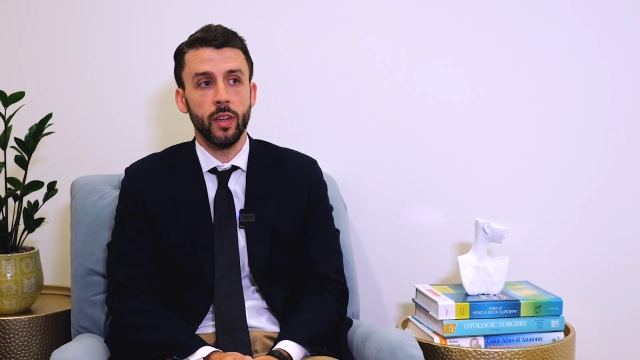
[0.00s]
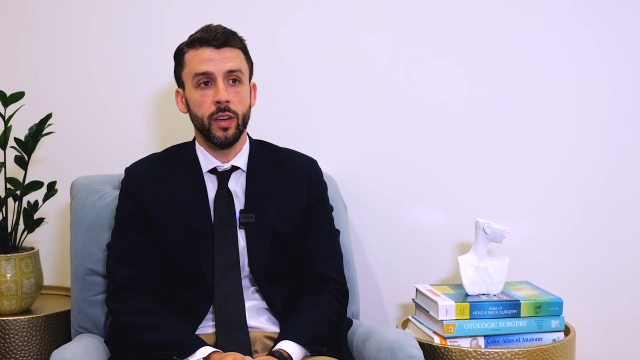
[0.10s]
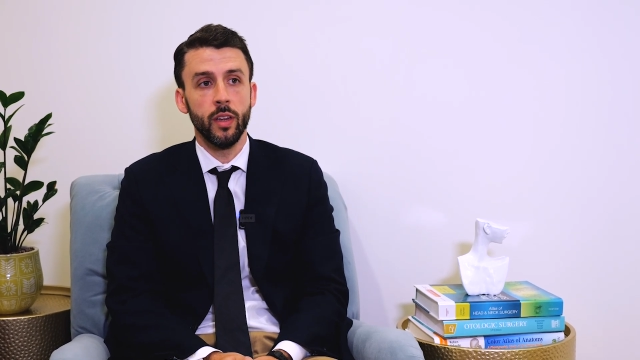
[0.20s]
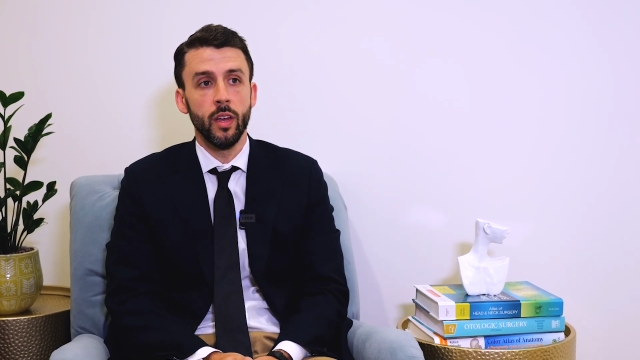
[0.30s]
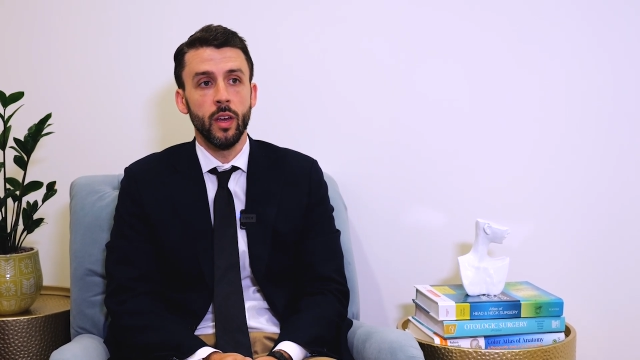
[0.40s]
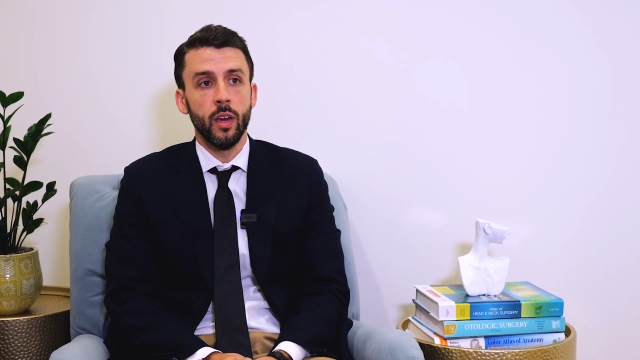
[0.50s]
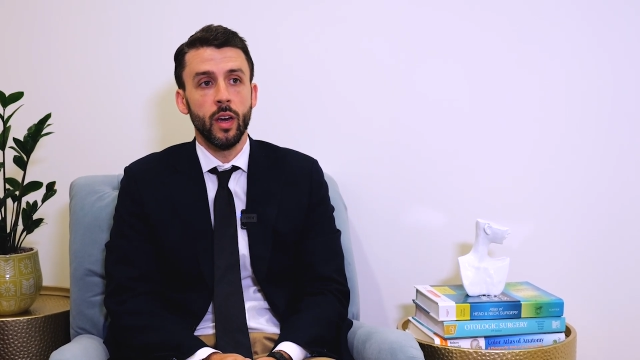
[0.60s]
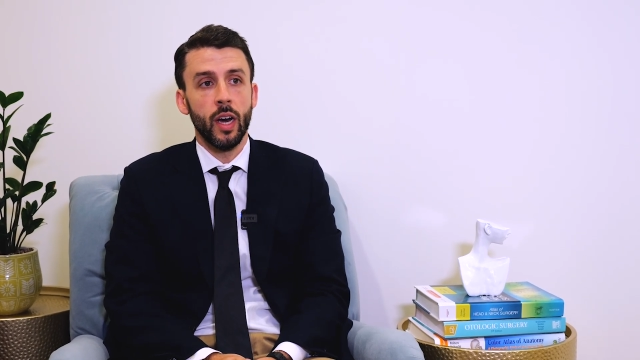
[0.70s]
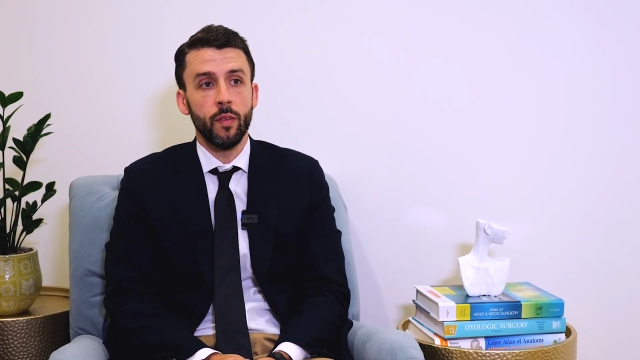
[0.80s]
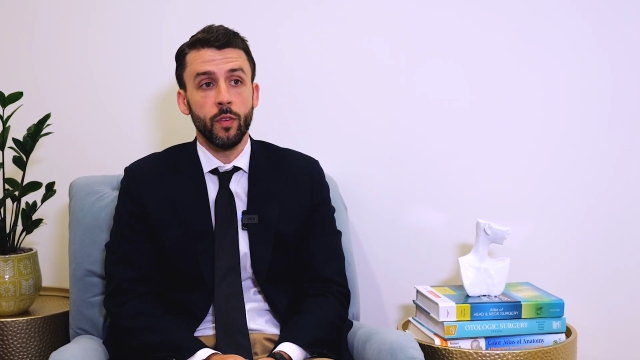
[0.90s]

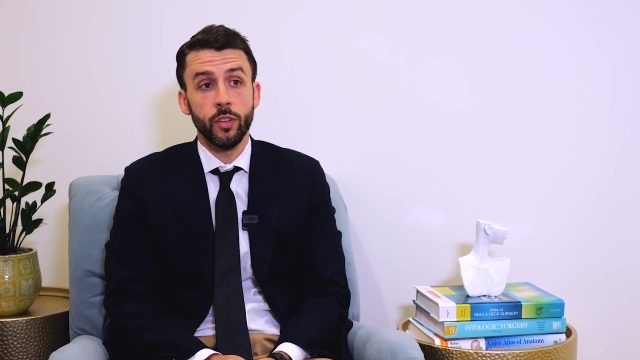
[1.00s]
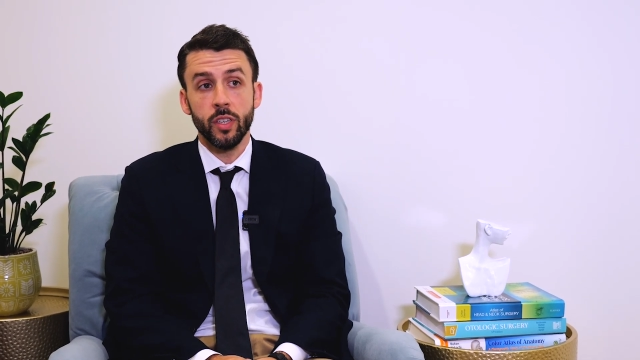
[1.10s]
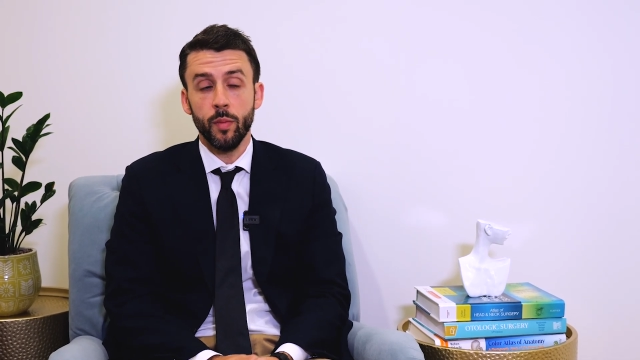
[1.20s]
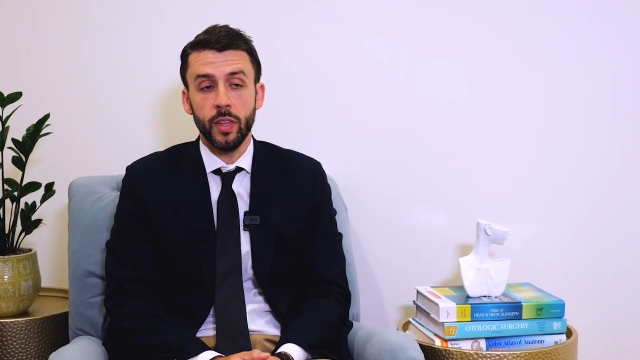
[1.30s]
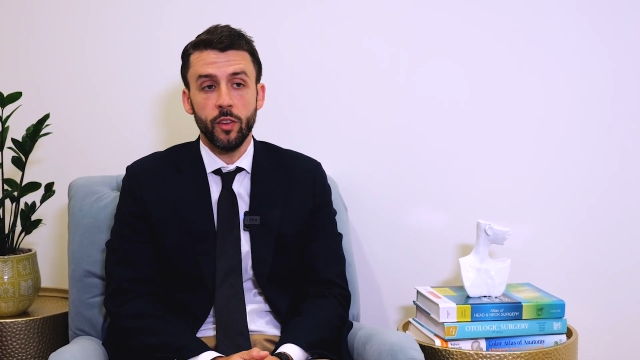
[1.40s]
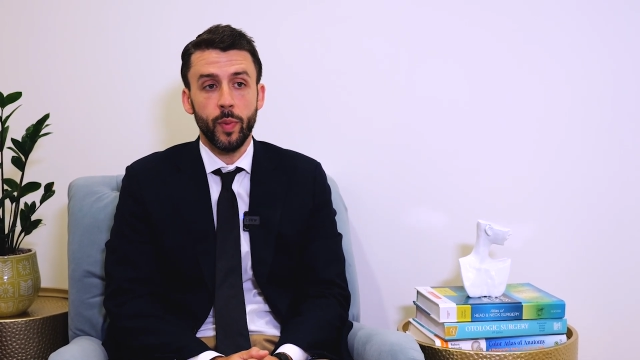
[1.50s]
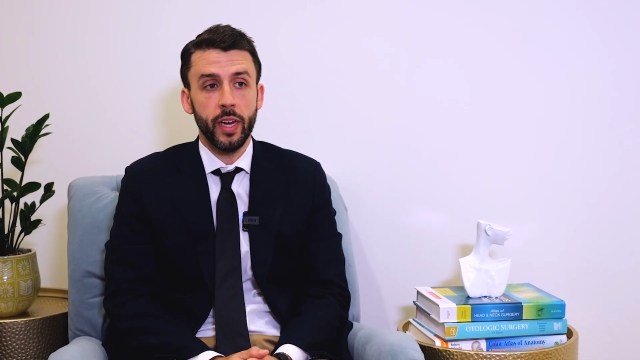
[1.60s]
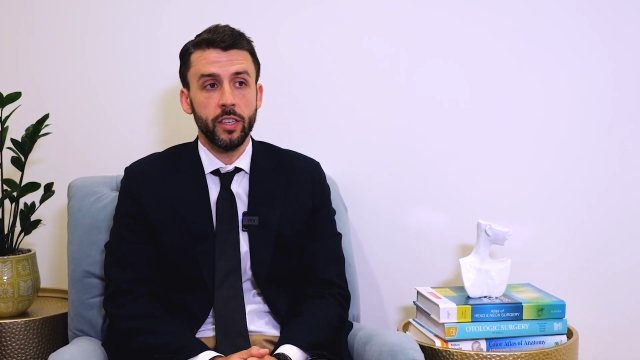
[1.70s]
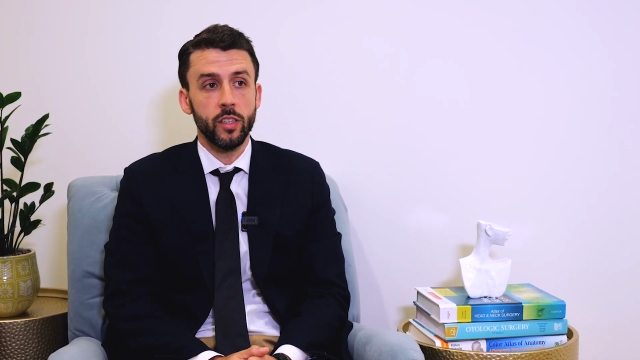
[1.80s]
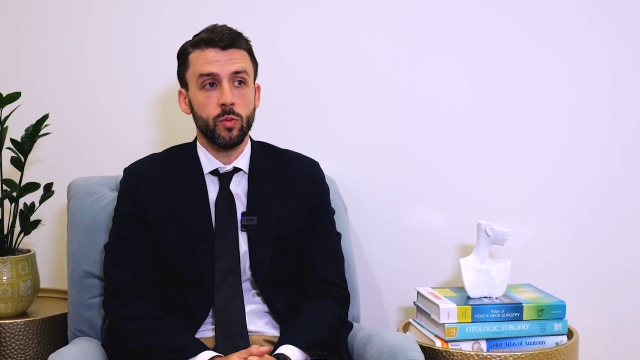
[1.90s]
And for some of these
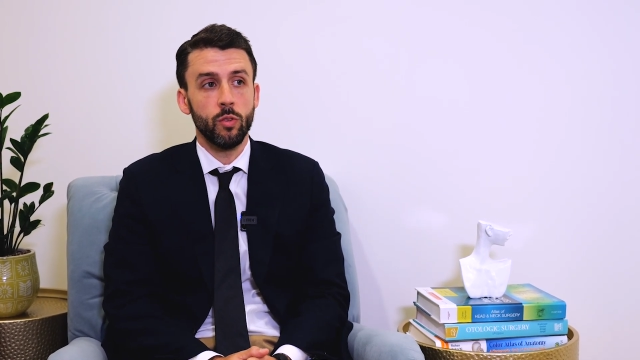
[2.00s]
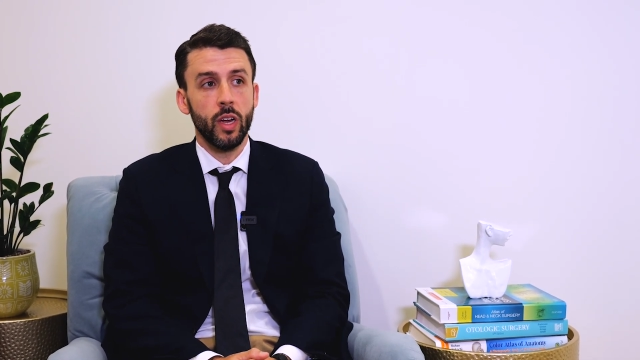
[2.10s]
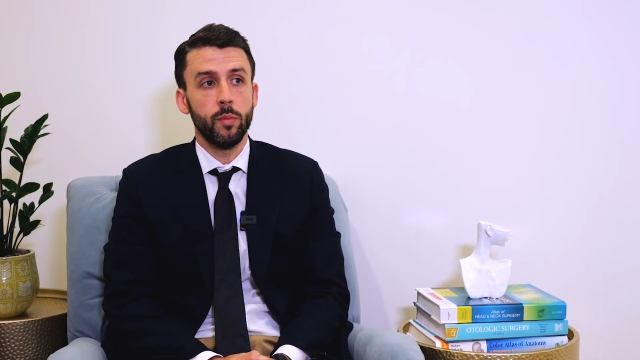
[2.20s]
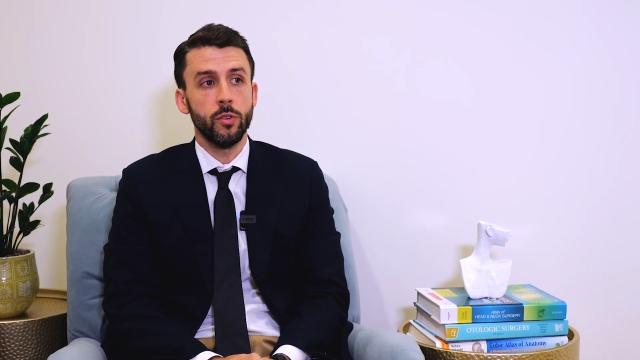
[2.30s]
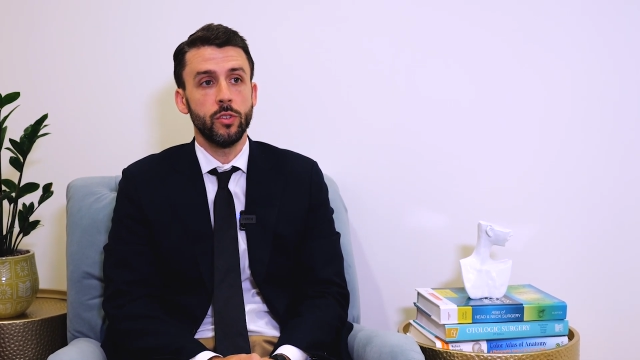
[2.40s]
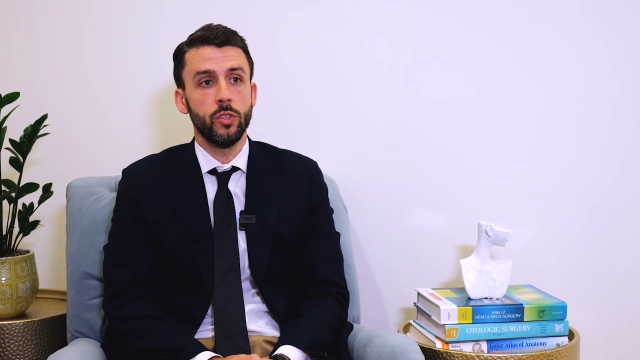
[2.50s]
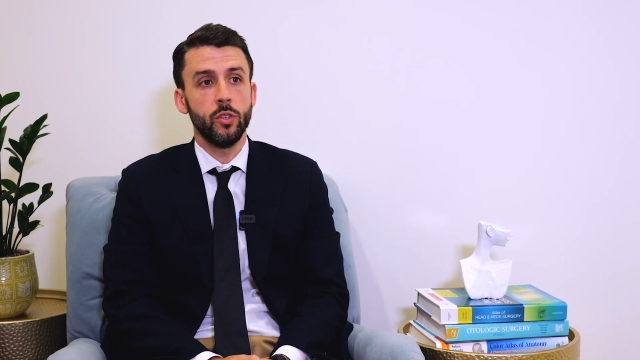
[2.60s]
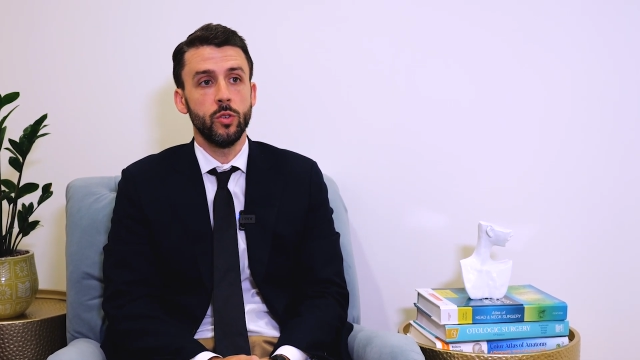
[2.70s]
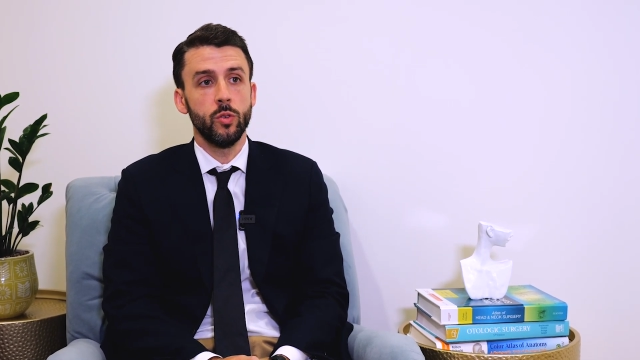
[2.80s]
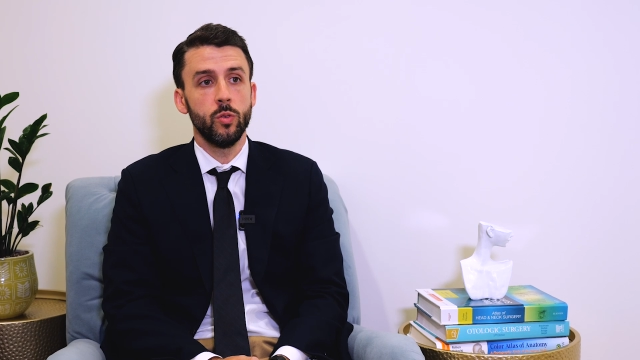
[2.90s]
patients, we're able
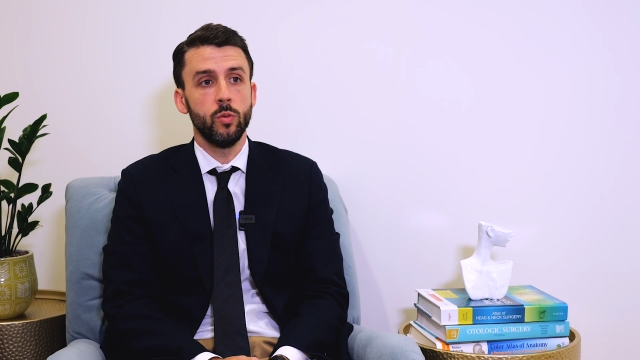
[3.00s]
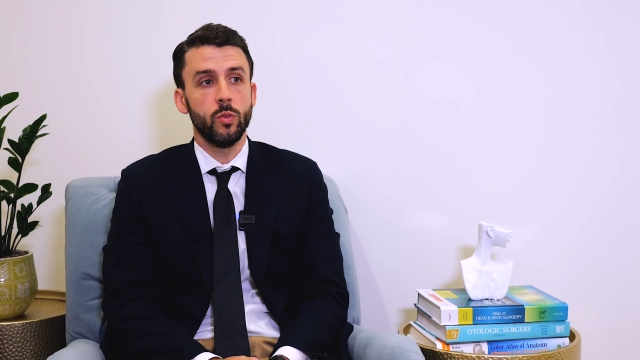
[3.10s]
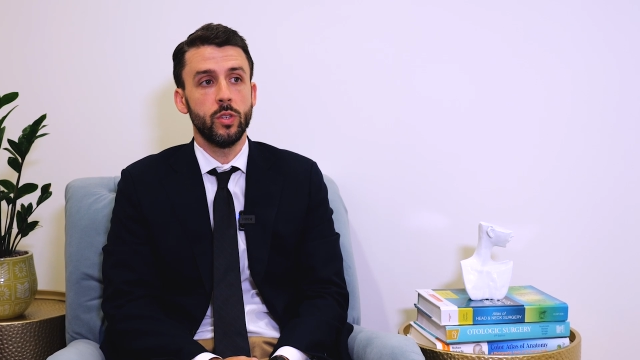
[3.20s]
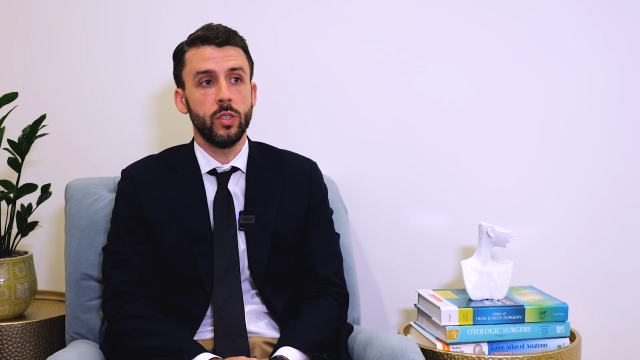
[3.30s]
to